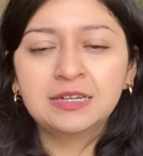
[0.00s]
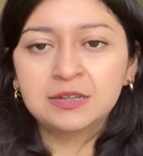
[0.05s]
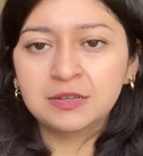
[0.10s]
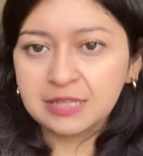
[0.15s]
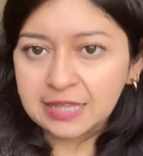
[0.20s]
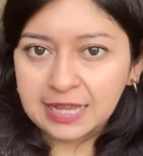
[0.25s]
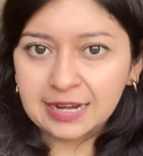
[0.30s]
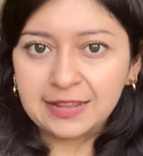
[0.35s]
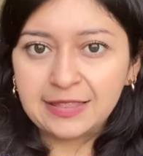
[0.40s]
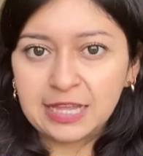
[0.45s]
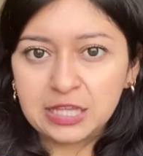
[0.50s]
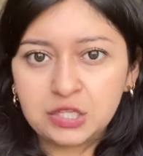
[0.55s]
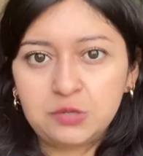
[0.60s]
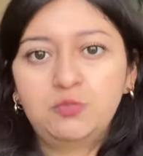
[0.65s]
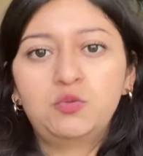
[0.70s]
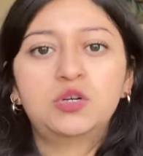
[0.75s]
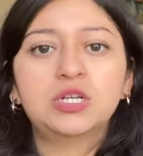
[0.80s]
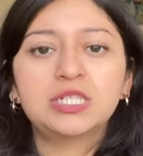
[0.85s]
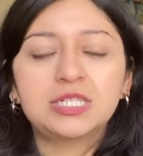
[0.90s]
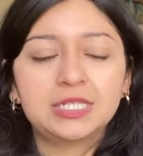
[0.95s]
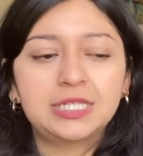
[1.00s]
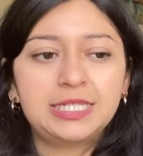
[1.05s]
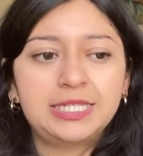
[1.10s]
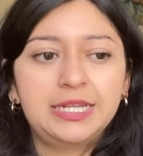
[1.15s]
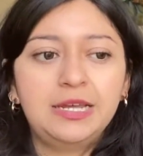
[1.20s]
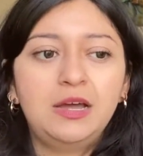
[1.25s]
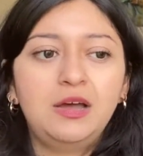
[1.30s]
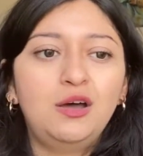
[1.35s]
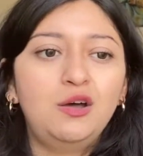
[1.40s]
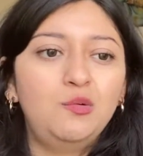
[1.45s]
getting that support
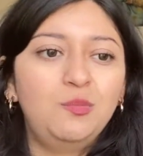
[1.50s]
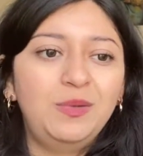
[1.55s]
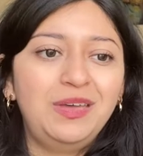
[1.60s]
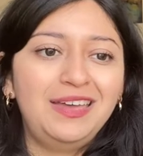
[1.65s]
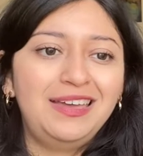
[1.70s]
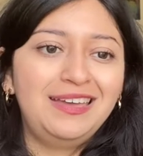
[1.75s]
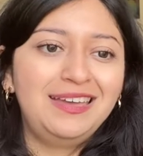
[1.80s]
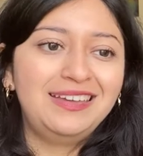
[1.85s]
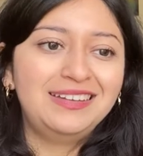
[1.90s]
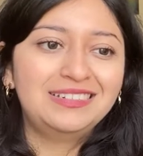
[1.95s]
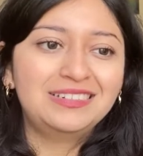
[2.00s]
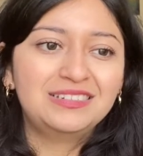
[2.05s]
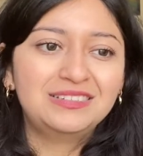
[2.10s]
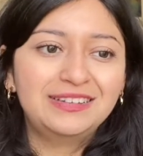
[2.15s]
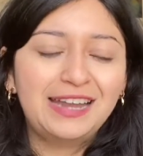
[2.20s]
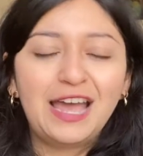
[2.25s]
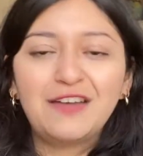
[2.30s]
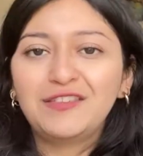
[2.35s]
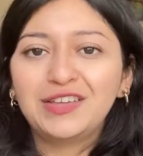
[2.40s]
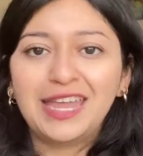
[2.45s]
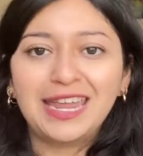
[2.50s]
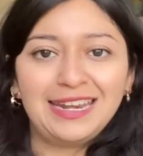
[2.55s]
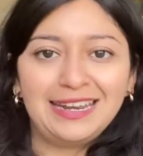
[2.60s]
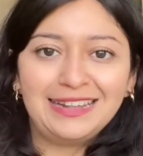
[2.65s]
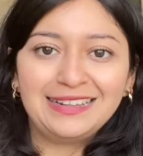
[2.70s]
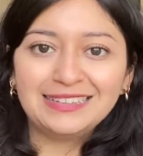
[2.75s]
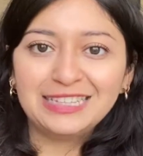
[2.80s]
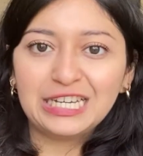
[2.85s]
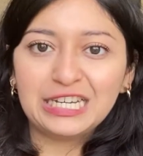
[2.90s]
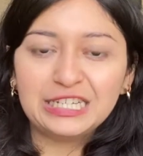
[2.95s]
system and
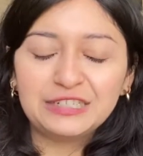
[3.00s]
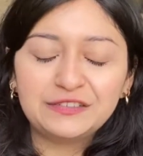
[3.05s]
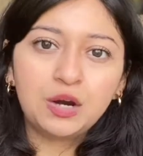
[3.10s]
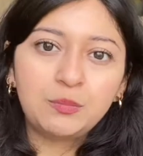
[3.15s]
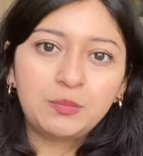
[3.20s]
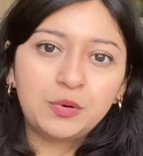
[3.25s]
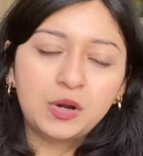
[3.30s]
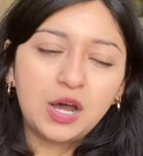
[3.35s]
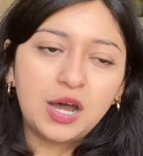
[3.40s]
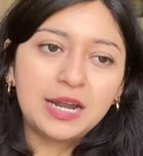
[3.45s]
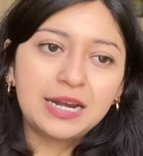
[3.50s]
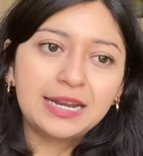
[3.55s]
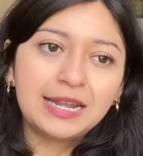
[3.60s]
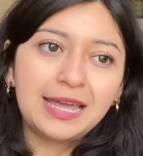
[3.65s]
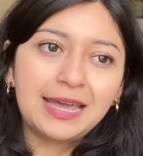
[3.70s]
navigating life abroad,